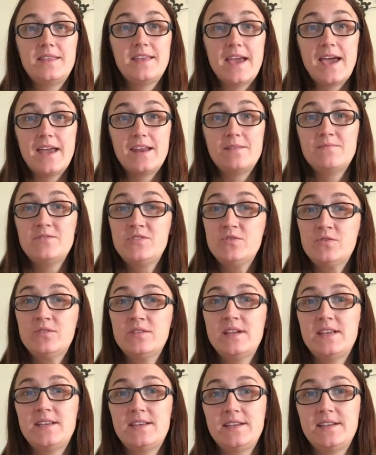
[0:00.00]
The items you'll
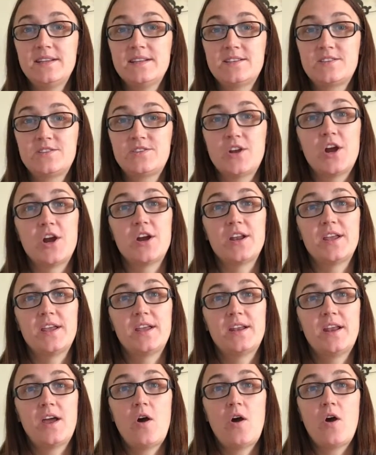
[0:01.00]
need to get
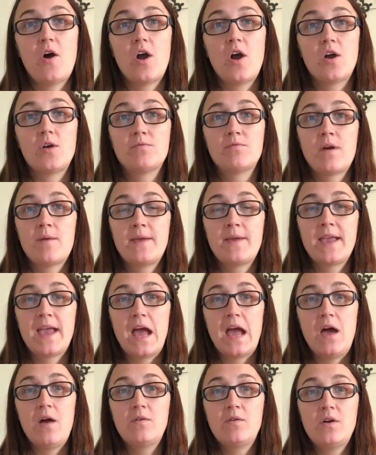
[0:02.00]
started are rubbing
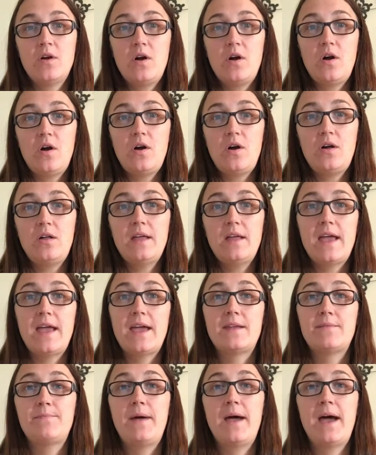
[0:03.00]
alcohol
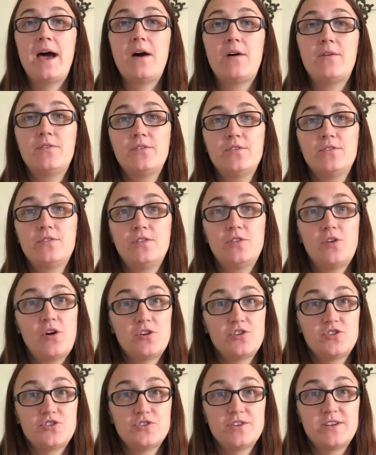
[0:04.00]
and powdered
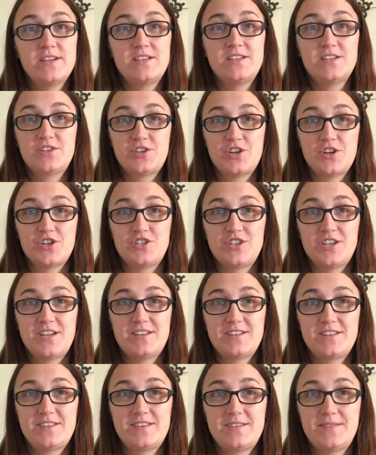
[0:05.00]
laundry
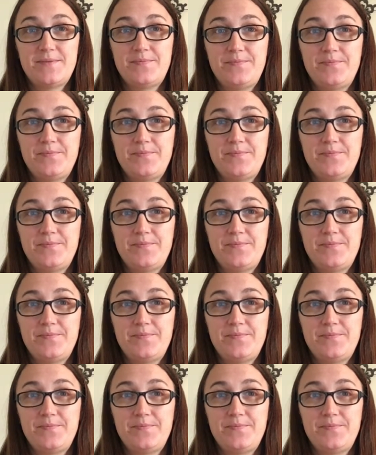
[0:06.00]
detergent.